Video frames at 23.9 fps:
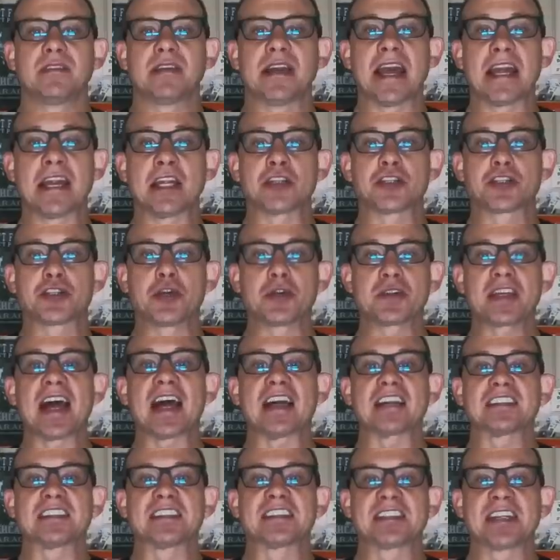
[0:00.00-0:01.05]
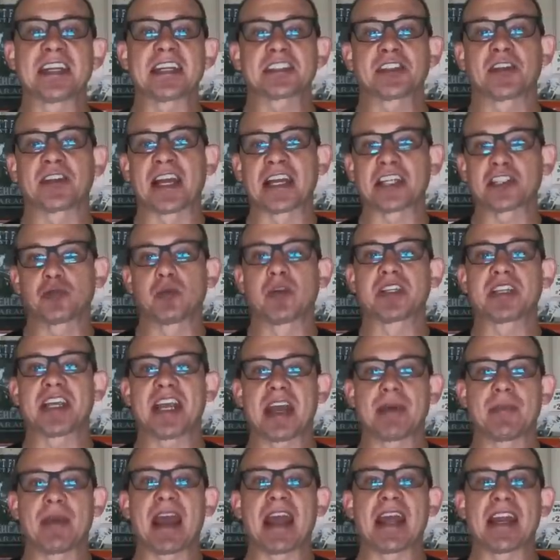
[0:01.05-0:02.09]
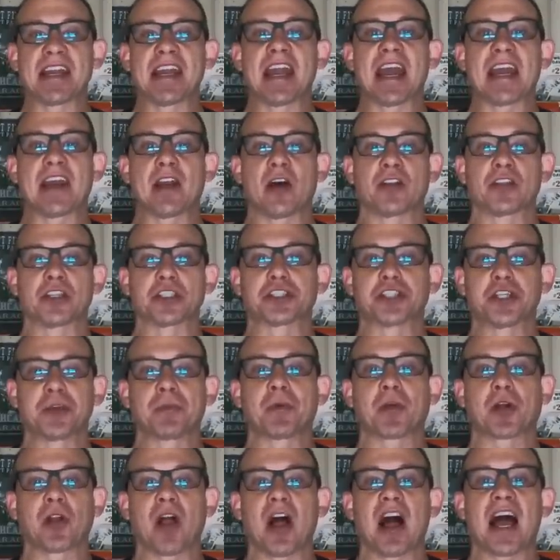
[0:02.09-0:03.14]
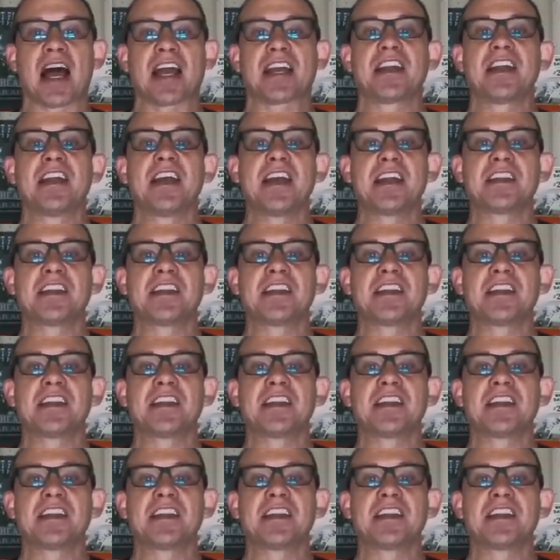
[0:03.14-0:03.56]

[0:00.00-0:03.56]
and in 2006 on that twin cam 88 on the Superglide,